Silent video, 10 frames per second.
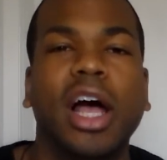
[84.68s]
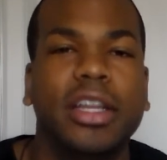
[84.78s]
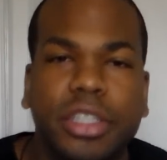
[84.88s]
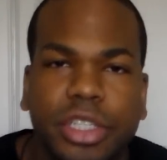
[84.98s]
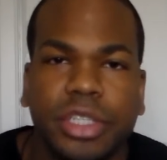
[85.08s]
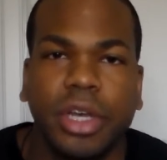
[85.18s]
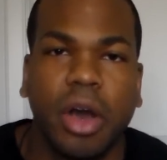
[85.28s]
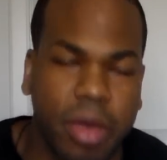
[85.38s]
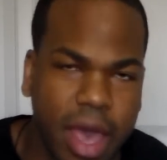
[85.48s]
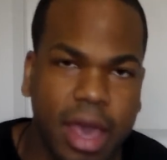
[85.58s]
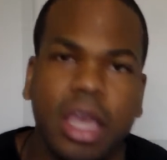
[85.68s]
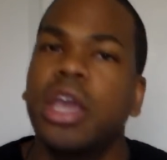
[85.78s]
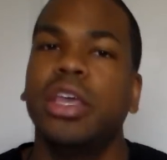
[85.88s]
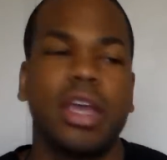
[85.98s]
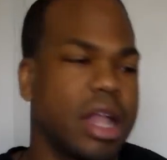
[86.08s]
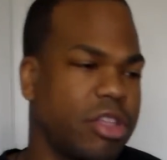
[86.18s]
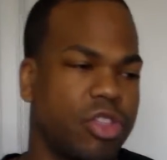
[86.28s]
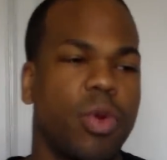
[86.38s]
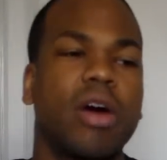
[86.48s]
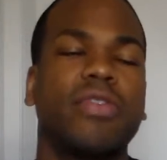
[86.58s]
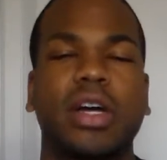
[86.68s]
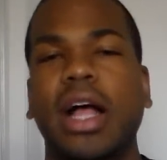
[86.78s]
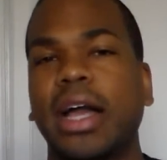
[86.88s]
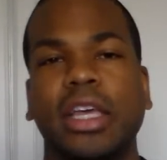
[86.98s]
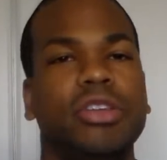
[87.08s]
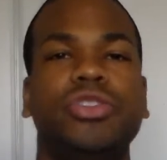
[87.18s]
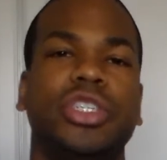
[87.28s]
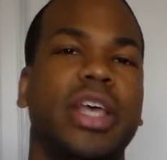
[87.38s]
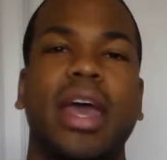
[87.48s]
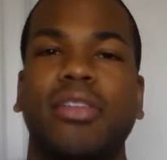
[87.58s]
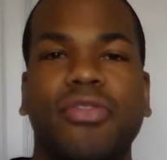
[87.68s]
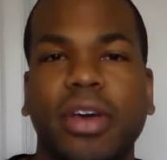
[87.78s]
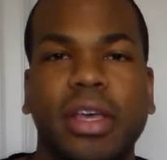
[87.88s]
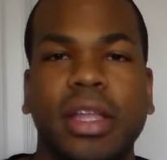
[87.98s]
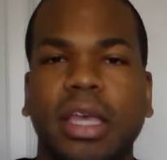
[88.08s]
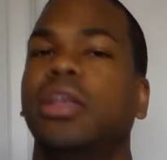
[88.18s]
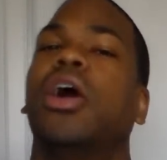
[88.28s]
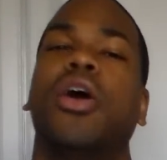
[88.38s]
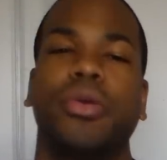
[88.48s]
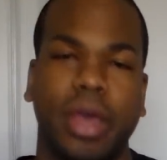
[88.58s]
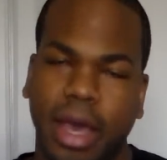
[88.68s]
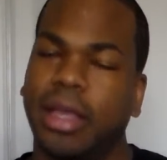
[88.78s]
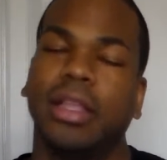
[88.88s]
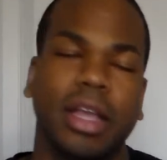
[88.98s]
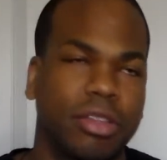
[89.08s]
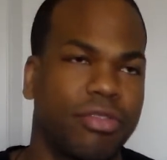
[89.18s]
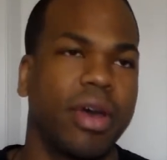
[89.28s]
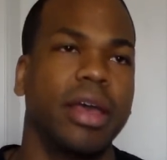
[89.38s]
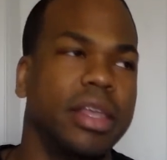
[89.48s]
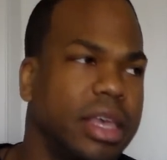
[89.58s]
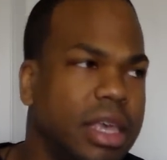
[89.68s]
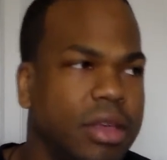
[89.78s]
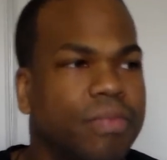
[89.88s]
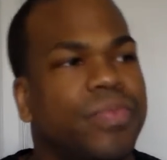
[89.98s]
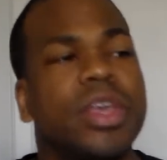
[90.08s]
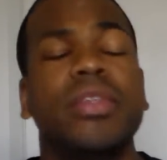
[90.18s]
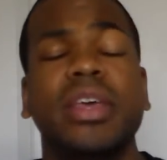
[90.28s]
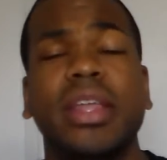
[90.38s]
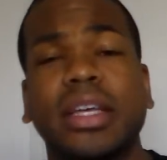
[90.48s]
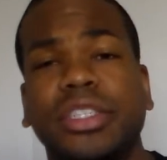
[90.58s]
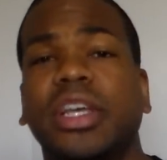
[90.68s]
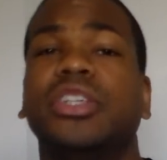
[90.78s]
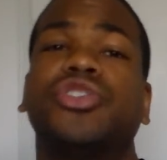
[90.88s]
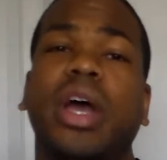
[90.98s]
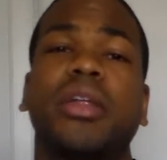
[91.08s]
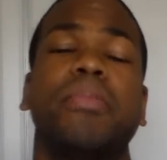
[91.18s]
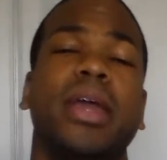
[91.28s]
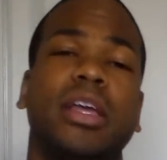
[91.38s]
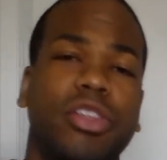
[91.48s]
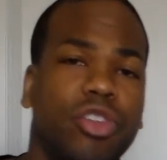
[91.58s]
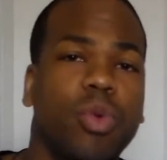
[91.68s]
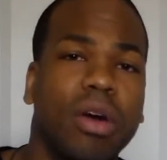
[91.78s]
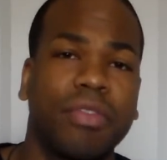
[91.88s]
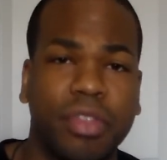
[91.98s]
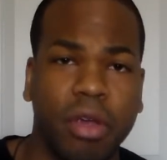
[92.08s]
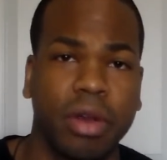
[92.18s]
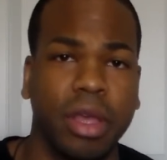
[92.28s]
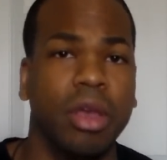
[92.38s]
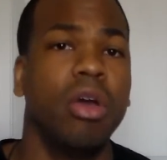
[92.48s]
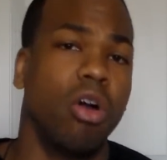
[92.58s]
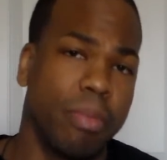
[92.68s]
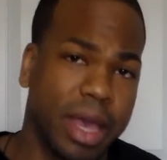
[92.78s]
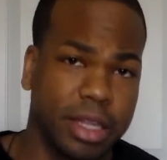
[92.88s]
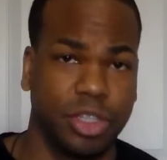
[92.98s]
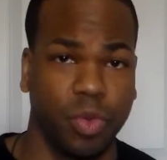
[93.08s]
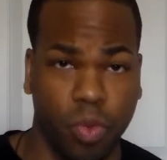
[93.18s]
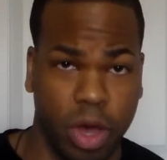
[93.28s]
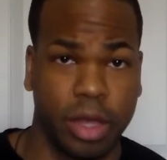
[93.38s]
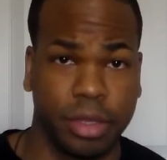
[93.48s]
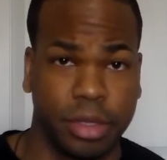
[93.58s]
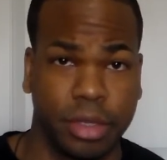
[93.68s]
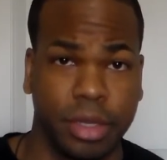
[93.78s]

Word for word: lunch, okay, you got to 12 o'clock and you just had to fucking eat. Okay, that's fine. Eat. The next day, try to make it to 12.30 or make it to 1.